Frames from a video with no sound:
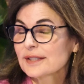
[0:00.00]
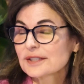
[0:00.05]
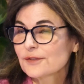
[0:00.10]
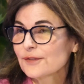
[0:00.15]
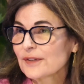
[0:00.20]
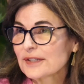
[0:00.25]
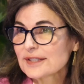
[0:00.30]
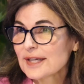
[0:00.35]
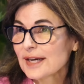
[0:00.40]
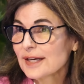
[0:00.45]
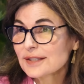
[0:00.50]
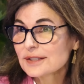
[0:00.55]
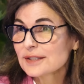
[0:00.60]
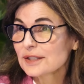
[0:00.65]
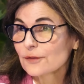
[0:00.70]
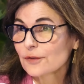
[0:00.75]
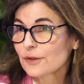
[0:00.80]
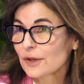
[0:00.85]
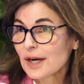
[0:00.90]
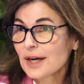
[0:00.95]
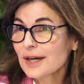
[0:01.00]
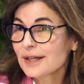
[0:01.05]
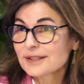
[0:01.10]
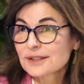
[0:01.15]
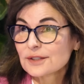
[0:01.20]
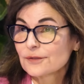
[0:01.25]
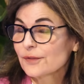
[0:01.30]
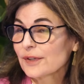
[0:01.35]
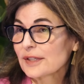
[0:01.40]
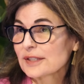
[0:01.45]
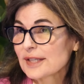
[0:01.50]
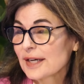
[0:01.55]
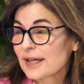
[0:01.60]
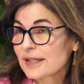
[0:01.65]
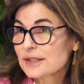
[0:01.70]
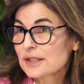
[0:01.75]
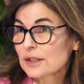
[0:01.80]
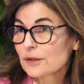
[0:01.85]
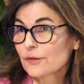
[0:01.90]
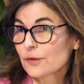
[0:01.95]
That's fantastic for us and
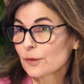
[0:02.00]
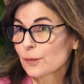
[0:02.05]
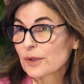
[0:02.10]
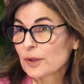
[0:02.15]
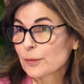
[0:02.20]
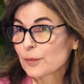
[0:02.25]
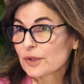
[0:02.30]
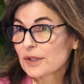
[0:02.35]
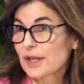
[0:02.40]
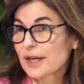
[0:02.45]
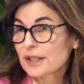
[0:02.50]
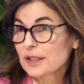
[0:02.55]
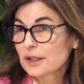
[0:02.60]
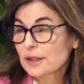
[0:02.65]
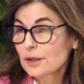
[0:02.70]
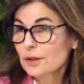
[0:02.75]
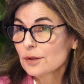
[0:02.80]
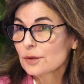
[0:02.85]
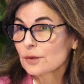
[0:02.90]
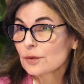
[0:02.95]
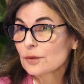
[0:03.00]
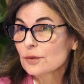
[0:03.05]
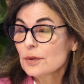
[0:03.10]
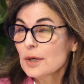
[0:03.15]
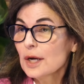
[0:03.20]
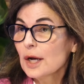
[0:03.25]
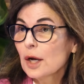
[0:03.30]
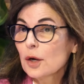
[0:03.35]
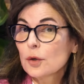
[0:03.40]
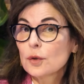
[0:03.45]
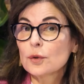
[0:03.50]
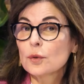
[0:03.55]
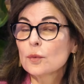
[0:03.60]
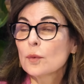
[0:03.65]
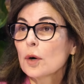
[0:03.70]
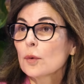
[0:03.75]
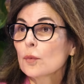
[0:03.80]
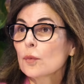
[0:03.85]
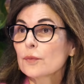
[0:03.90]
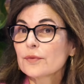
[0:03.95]
fantastic for people like you
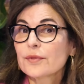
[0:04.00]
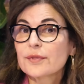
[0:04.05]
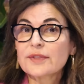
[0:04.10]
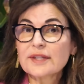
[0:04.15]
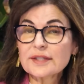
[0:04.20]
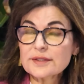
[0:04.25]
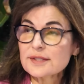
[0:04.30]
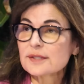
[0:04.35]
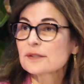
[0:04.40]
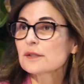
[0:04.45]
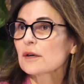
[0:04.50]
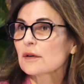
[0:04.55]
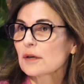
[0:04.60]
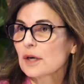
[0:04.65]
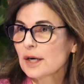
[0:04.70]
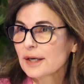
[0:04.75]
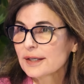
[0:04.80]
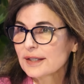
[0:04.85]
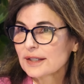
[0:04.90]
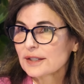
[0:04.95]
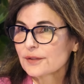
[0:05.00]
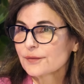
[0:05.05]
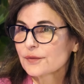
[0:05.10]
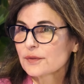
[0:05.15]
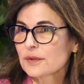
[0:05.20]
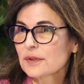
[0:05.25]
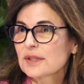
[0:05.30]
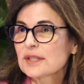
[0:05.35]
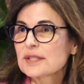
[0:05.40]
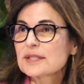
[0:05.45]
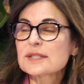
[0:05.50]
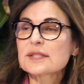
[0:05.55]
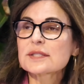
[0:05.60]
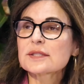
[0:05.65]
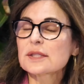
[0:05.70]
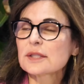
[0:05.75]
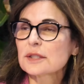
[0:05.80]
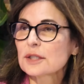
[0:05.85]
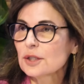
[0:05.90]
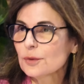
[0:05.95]
who this is our audience. This
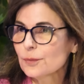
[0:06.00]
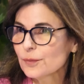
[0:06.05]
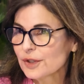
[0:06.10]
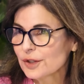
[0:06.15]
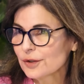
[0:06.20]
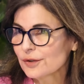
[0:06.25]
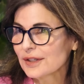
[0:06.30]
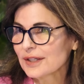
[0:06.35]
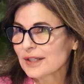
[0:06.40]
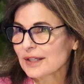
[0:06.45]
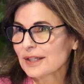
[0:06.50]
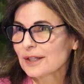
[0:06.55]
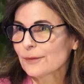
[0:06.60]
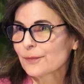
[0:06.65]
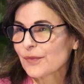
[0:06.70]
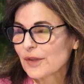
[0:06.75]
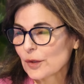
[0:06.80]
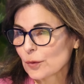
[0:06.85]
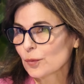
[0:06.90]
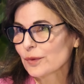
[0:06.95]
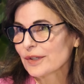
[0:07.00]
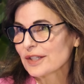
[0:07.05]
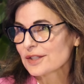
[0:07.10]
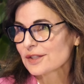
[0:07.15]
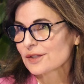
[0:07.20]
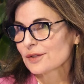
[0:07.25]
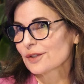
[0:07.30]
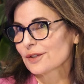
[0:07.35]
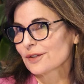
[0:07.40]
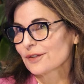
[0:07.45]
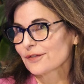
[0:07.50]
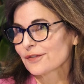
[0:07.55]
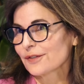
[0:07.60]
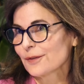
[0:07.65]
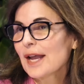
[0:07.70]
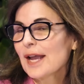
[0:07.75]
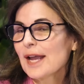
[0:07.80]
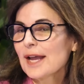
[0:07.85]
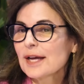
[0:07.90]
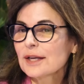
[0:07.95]
is the community that we serve.
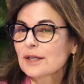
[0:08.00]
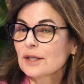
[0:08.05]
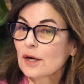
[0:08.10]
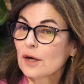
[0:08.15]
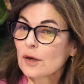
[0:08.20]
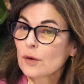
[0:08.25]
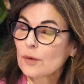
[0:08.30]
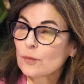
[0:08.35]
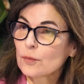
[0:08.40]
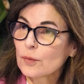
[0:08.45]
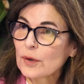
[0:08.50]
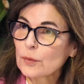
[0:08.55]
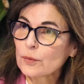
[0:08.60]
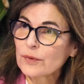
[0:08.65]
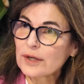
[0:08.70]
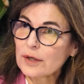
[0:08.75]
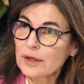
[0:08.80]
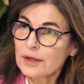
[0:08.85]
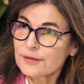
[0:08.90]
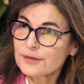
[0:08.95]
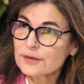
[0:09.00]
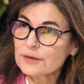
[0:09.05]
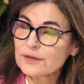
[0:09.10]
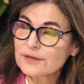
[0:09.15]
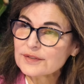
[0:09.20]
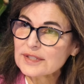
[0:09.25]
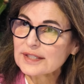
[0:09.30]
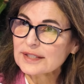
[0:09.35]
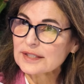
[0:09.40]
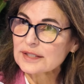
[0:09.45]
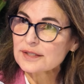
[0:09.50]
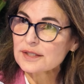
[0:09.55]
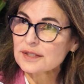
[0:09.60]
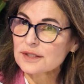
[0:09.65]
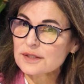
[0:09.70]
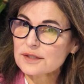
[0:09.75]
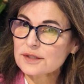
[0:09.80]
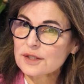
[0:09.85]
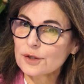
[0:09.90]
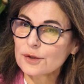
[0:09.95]
And what we also have done at
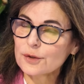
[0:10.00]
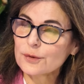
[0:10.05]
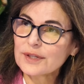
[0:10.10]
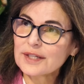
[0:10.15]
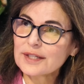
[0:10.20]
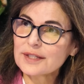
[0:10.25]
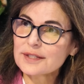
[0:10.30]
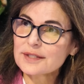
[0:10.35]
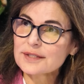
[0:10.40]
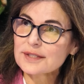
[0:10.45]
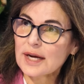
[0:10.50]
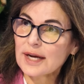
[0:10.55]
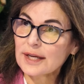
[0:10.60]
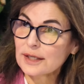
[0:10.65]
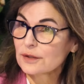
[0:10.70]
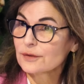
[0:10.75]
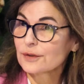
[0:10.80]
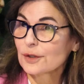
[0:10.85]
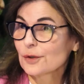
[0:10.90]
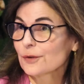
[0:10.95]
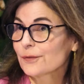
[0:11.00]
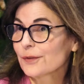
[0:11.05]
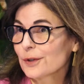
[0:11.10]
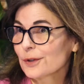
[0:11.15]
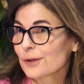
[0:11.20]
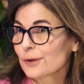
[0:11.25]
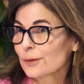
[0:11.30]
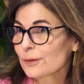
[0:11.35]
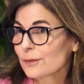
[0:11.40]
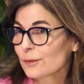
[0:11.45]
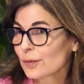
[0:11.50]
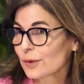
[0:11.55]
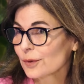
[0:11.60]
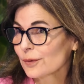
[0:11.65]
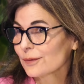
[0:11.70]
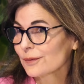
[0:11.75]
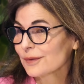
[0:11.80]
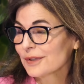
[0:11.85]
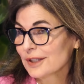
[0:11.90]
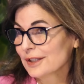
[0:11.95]
Cisco is I don't know if you
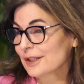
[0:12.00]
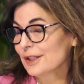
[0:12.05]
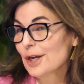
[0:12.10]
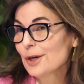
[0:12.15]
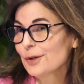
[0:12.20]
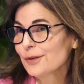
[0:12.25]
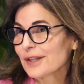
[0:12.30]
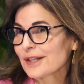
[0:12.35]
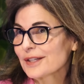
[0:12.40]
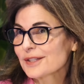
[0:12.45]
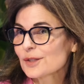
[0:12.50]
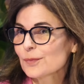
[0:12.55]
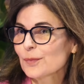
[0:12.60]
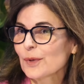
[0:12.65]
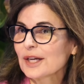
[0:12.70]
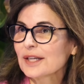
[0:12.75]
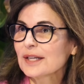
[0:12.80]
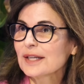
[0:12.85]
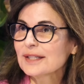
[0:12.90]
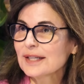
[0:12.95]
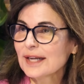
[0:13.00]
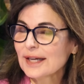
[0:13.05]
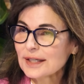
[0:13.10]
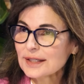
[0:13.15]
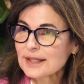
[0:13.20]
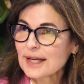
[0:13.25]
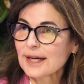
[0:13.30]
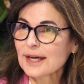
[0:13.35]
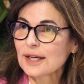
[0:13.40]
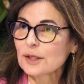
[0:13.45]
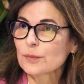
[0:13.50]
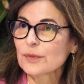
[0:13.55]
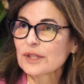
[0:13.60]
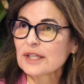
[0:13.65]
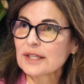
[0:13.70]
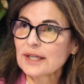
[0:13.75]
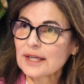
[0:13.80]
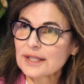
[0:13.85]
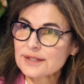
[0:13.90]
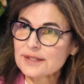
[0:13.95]
were you know this, but Net
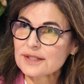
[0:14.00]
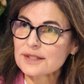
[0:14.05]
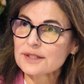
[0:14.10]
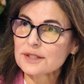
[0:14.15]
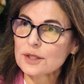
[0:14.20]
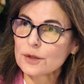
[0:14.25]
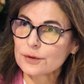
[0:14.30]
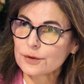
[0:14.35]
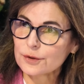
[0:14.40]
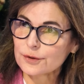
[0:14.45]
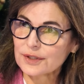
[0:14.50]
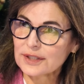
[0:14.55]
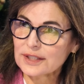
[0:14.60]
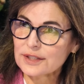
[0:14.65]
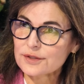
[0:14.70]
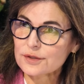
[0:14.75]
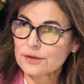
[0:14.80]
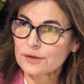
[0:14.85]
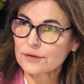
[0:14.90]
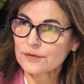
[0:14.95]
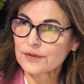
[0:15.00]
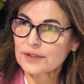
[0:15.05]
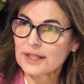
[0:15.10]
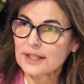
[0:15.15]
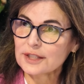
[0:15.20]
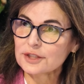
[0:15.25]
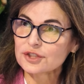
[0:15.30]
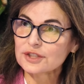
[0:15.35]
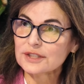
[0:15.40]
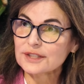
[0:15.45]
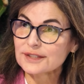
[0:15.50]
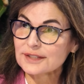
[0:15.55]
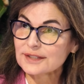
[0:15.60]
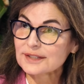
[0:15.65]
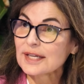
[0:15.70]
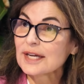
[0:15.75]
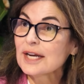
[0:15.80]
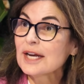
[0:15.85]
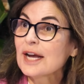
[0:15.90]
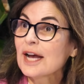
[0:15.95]
Academy and Cisco and Learning and
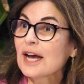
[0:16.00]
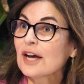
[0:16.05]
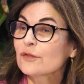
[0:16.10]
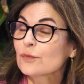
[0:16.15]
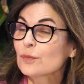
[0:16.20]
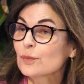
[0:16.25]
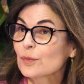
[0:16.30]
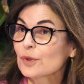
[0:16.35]
Certifications have